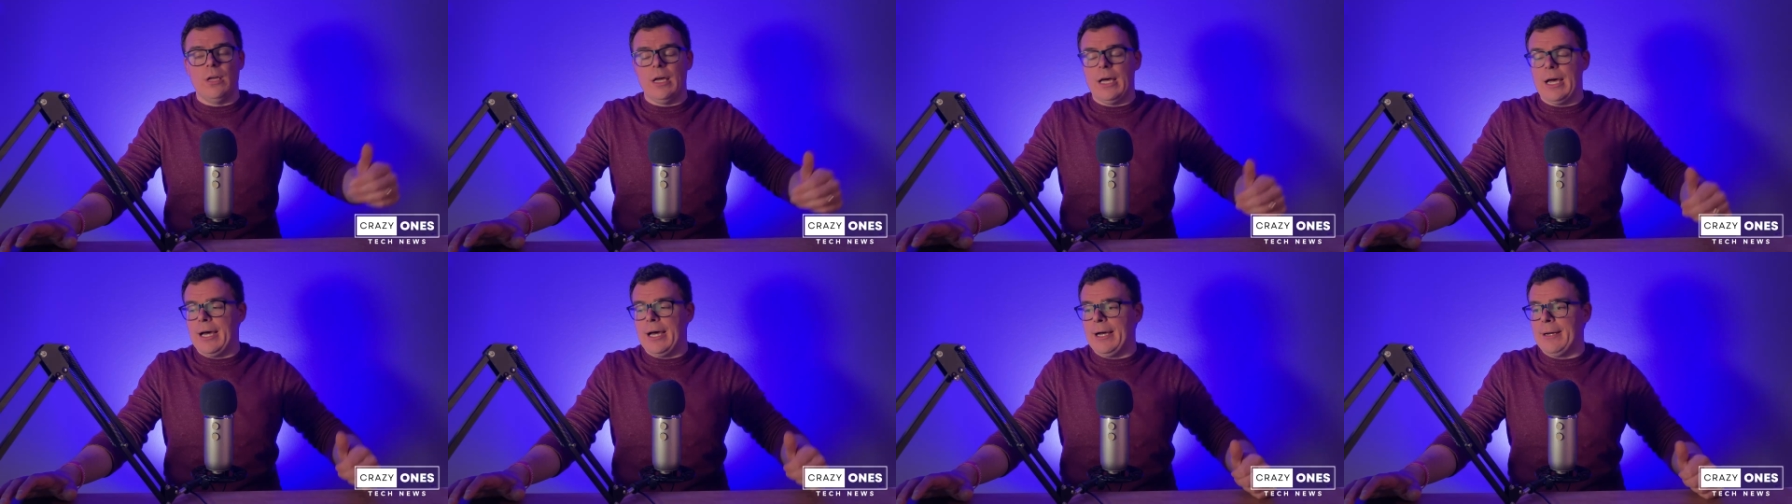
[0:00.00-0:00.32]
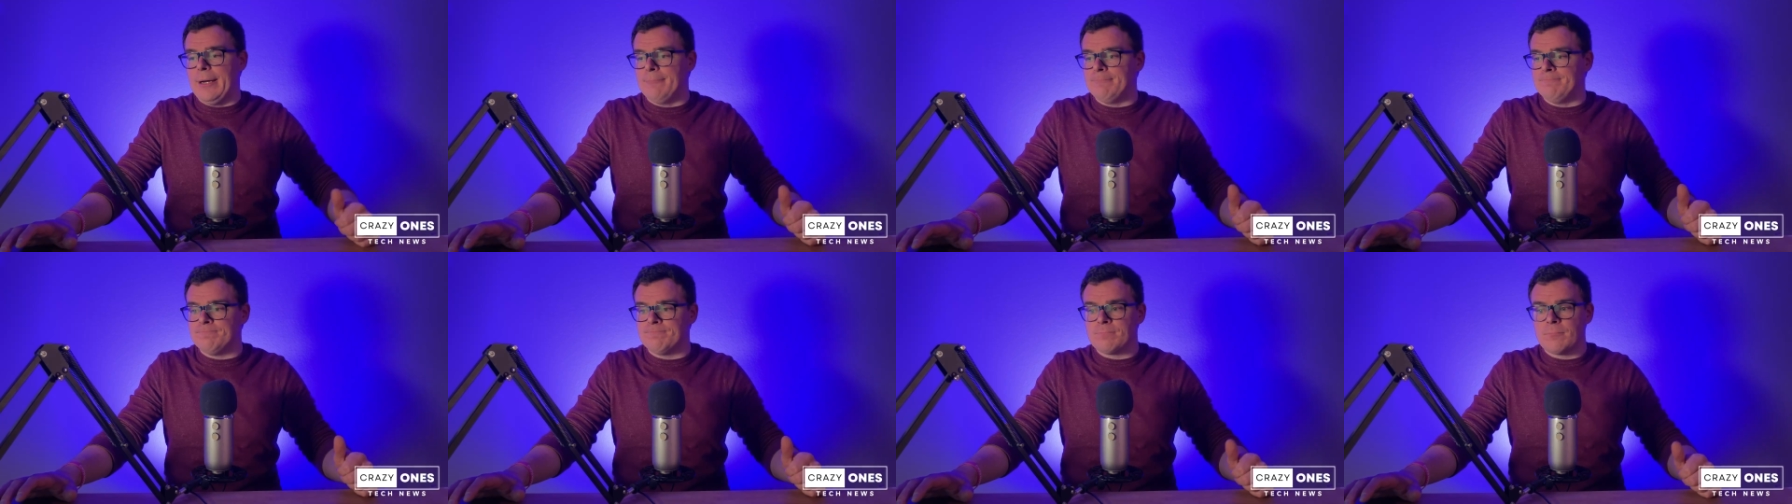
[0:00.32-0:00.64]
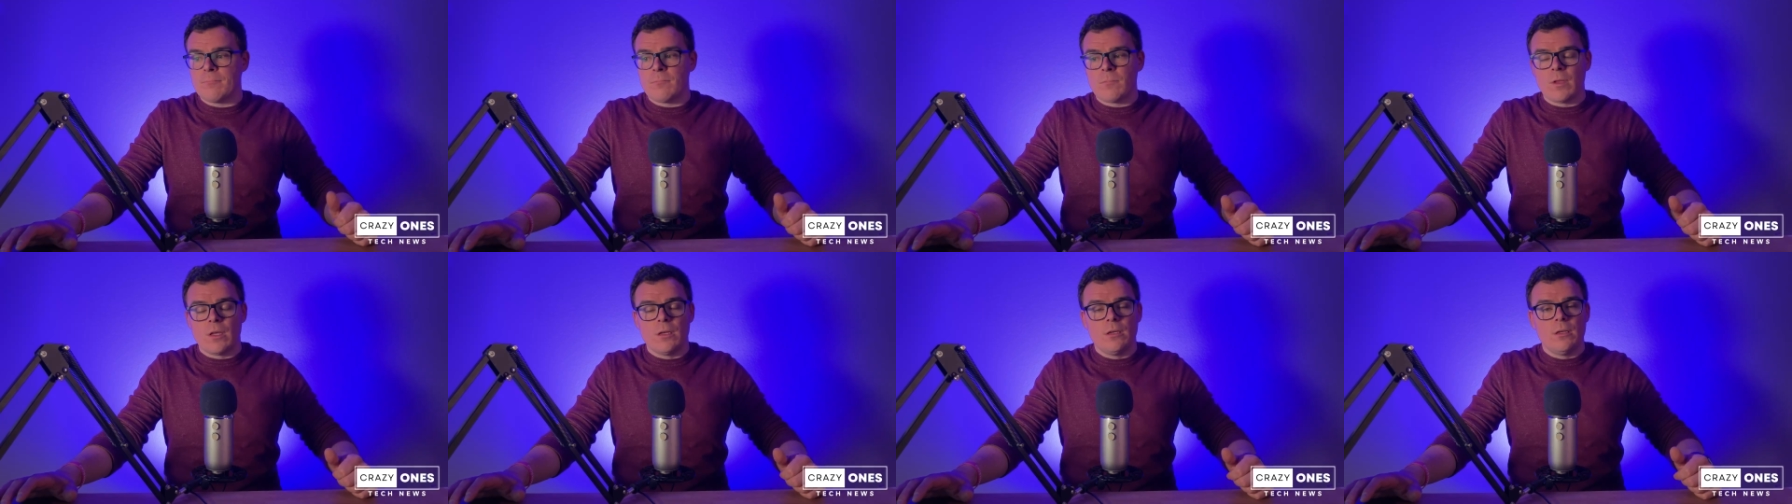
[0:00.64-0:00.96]
Um,
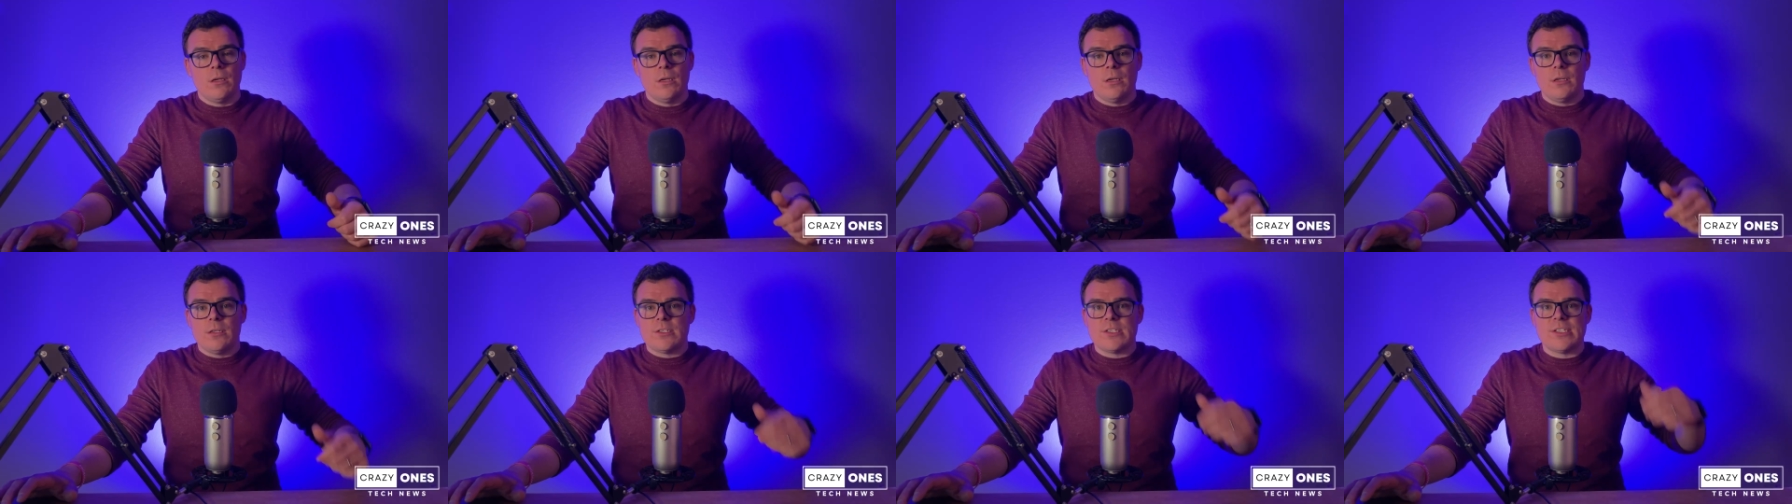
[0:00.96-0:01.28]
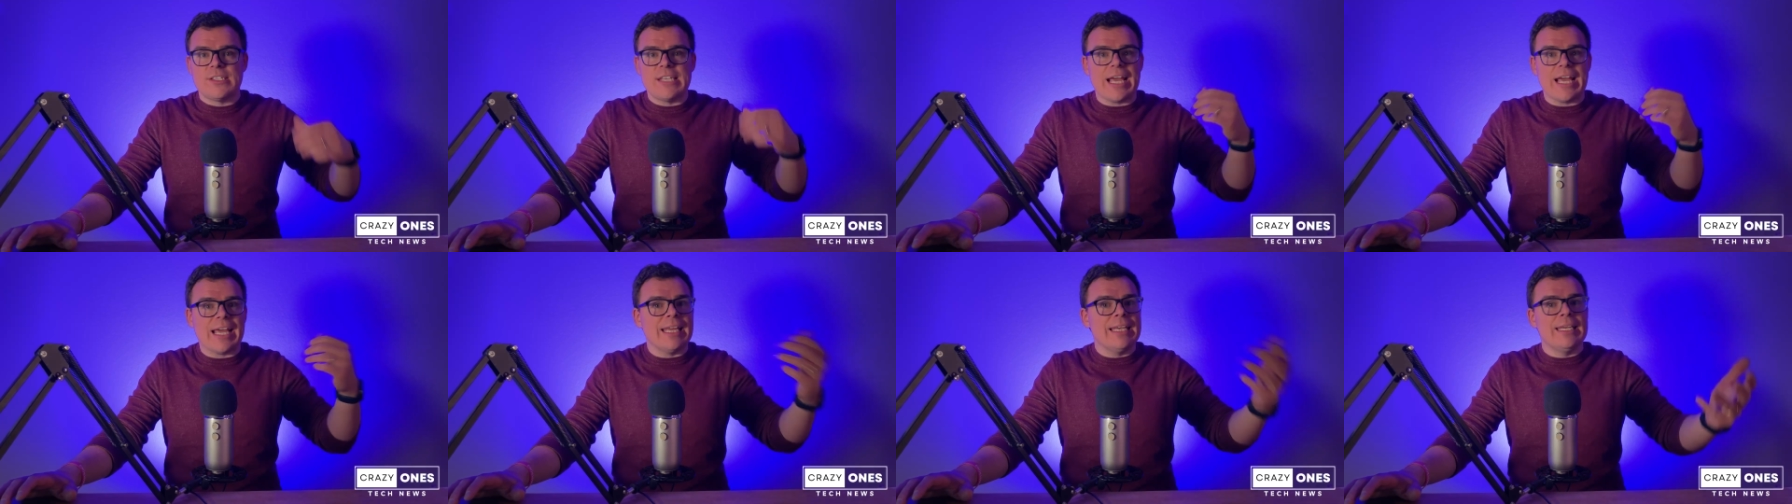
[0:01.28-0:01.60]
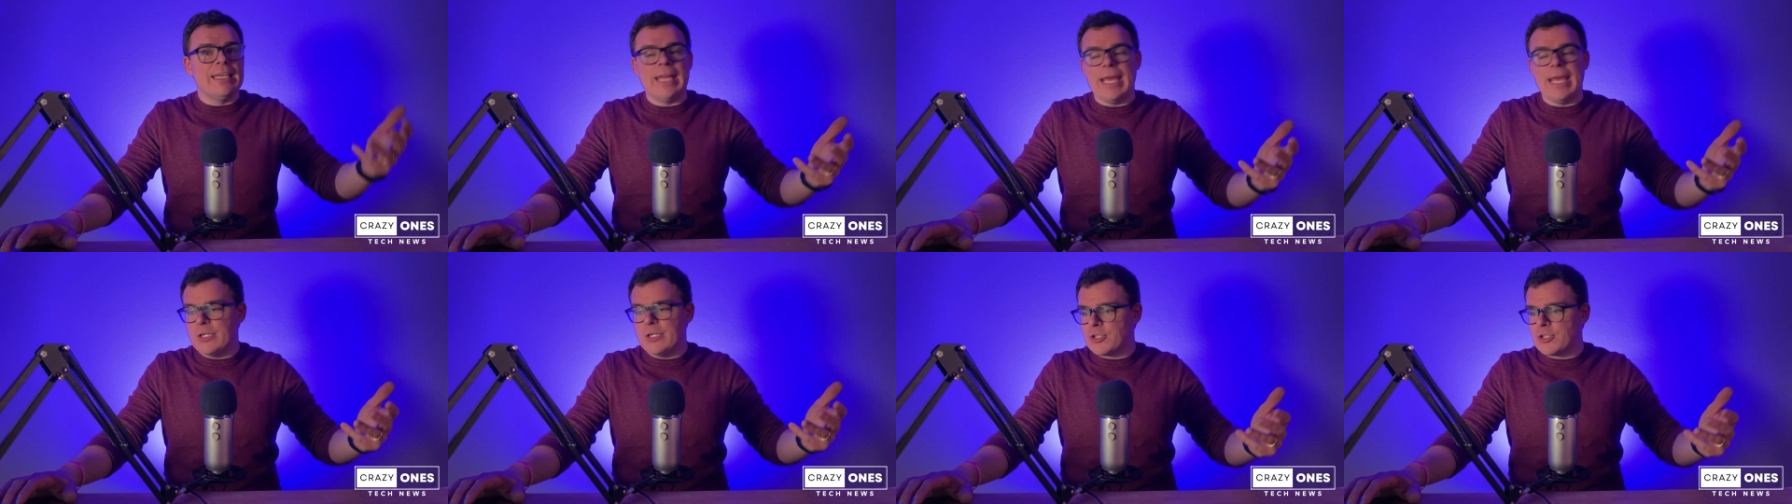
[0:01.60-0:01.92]
second
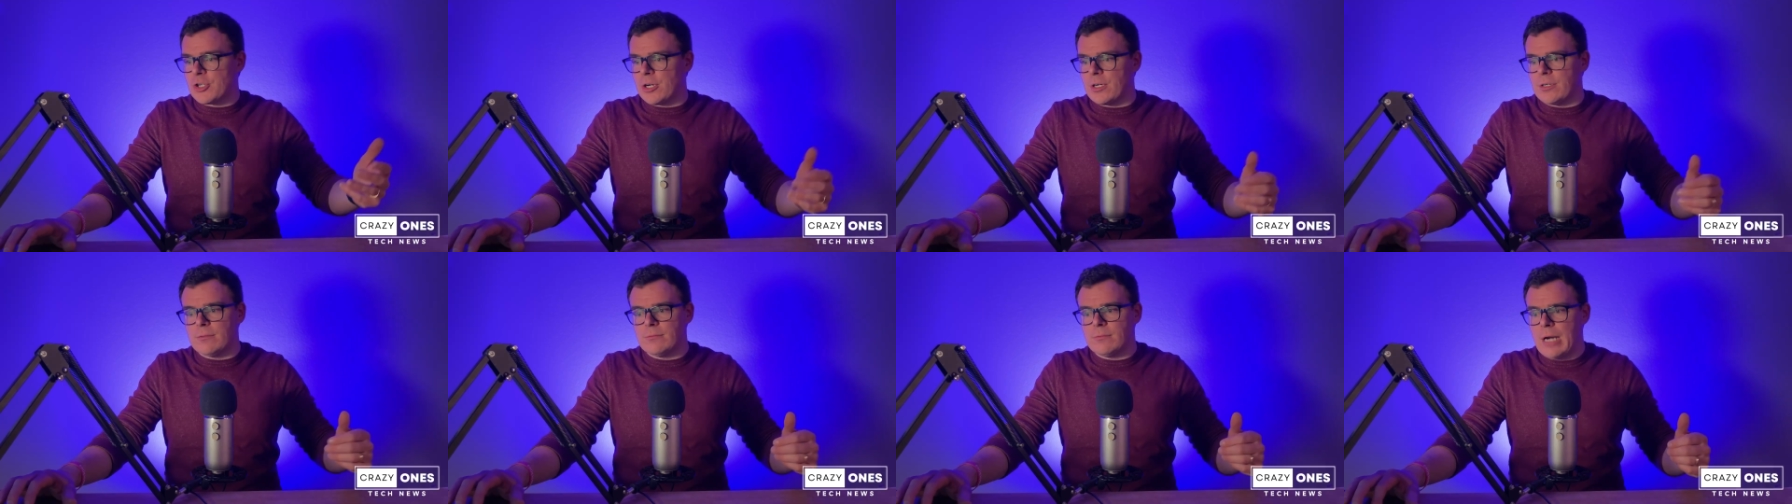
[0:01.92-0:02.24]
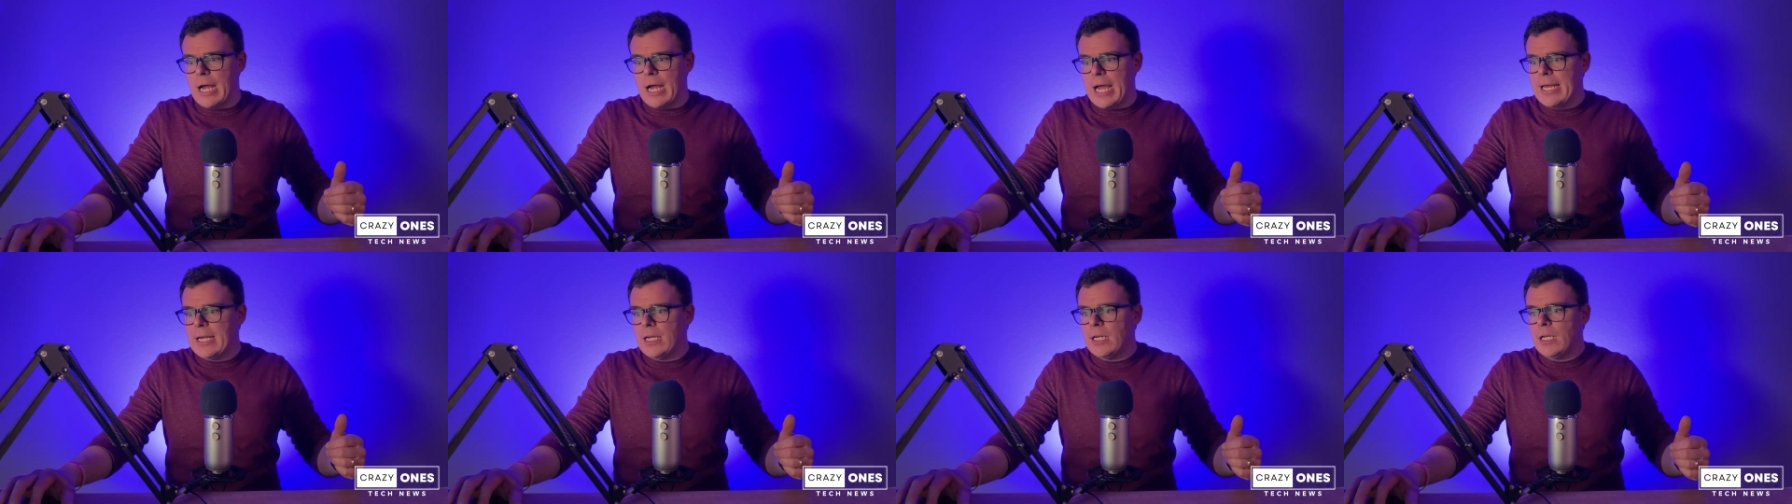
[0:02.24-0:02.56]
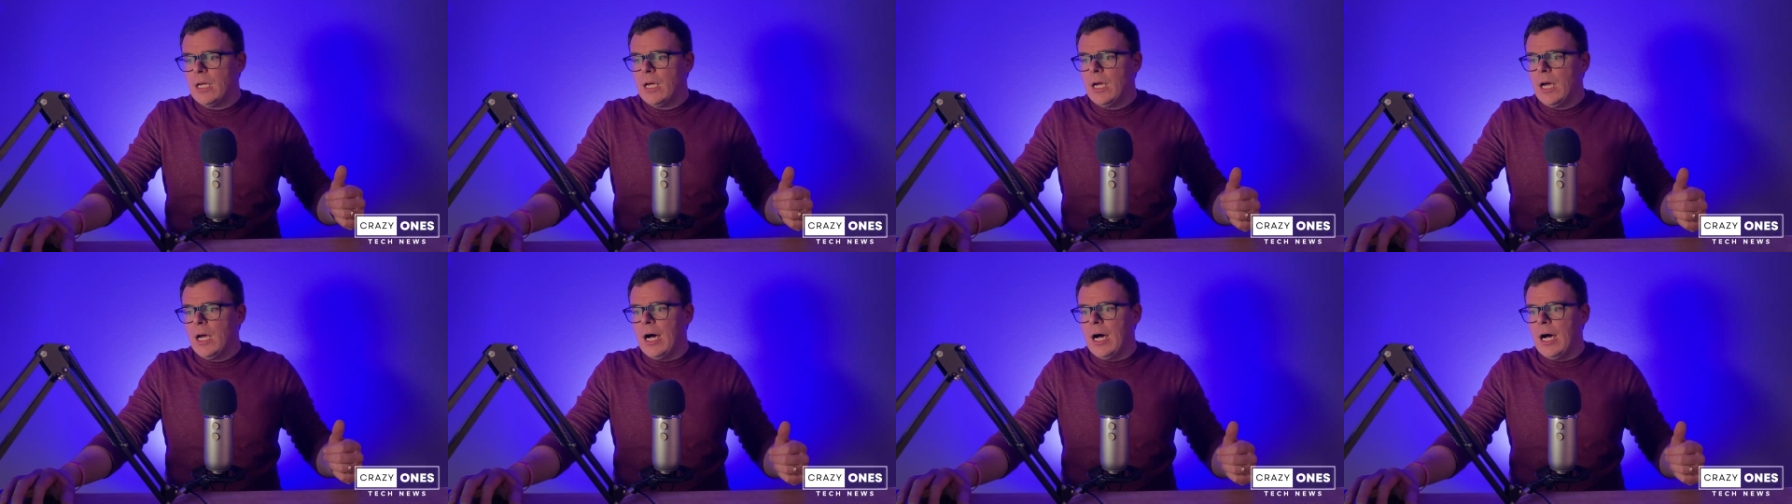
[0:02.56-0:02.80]
nature, right?